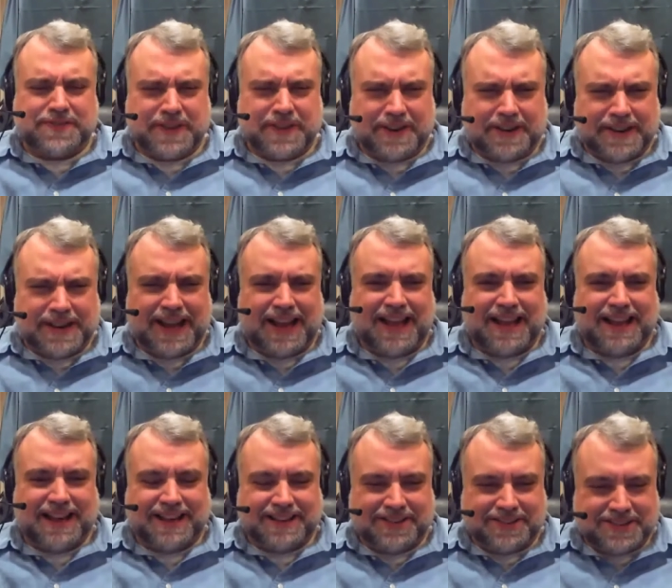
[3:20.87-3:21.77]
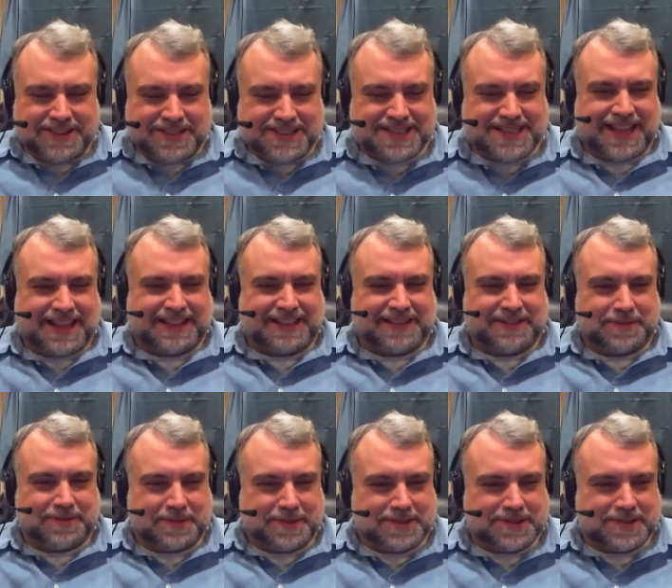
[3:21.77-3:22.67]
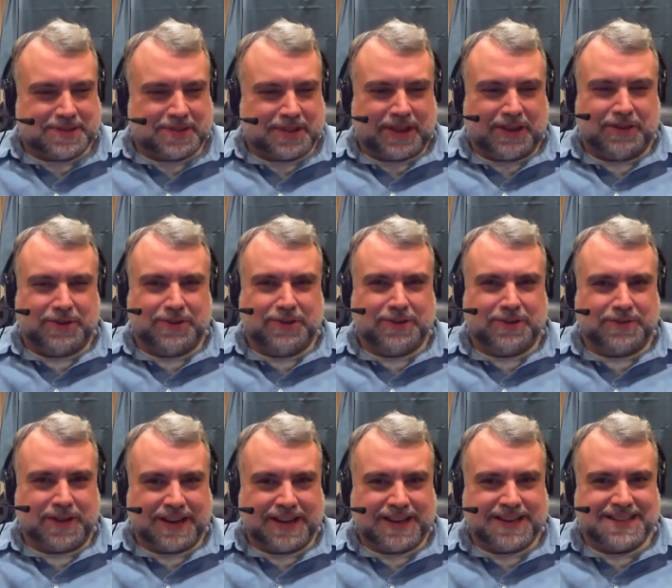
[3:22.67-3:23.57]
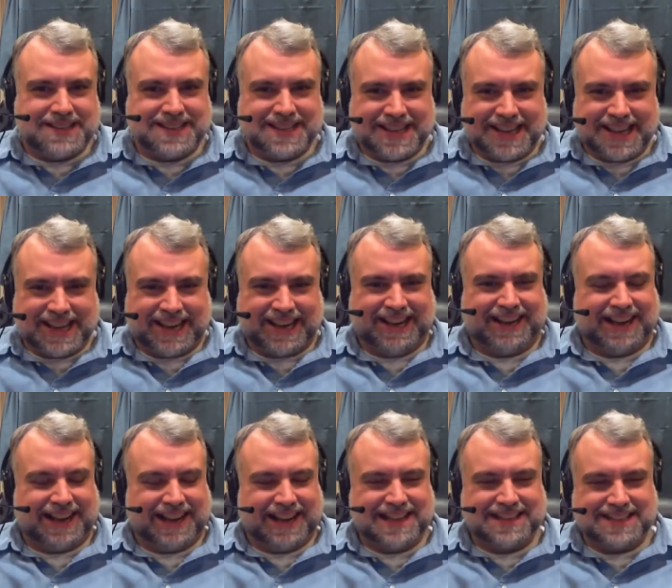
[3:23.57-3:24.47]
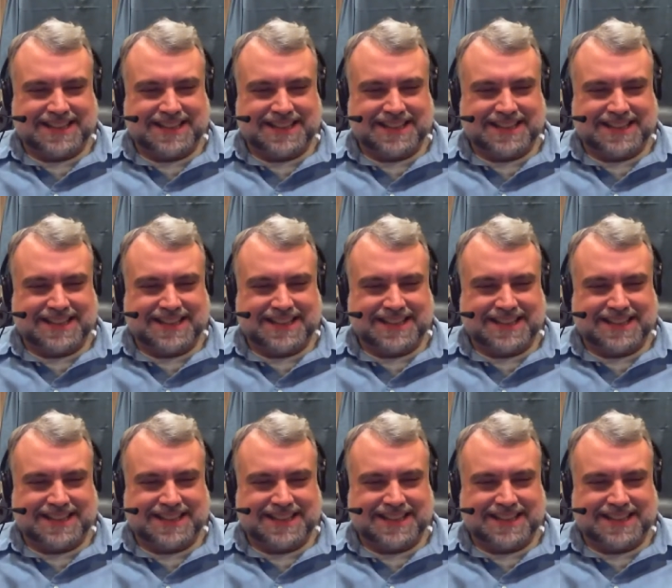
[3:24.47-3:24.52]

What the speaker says: very odd. I noticed that there was like, who the fuck is singing? And I guess